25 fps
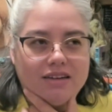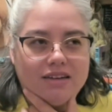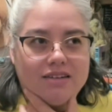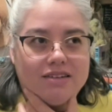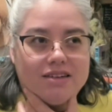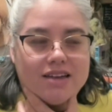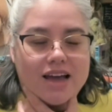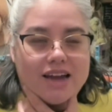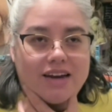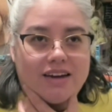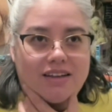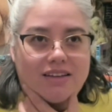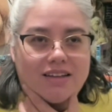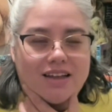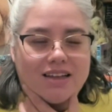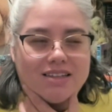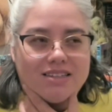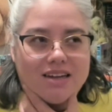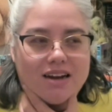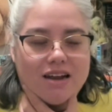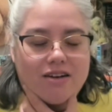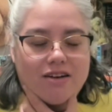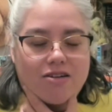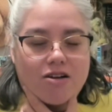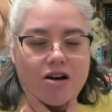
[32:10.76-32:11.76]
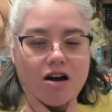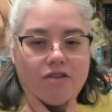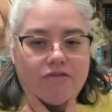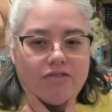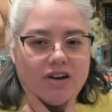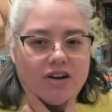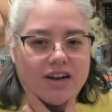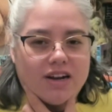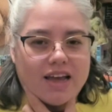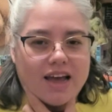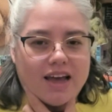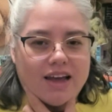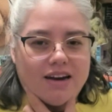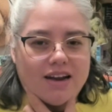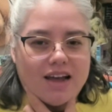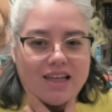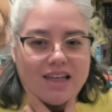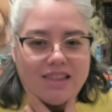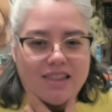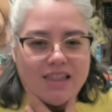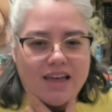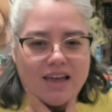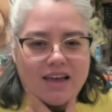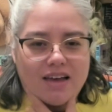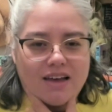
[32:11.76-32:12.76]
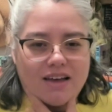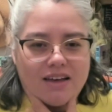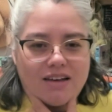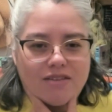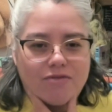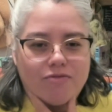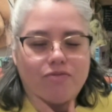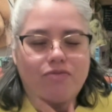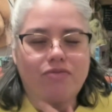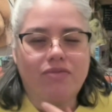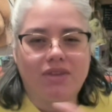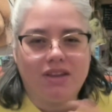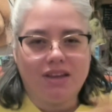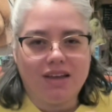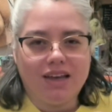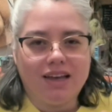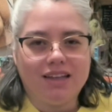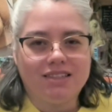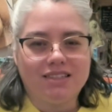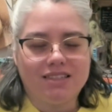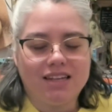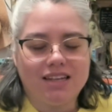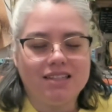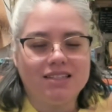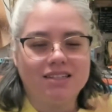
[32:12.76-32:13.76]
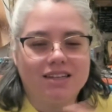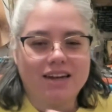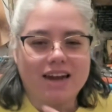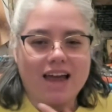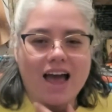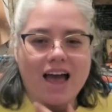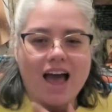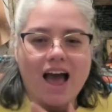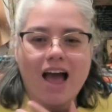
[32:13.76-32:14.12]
Daniel hasn't uncovered yet. I think it's gonna.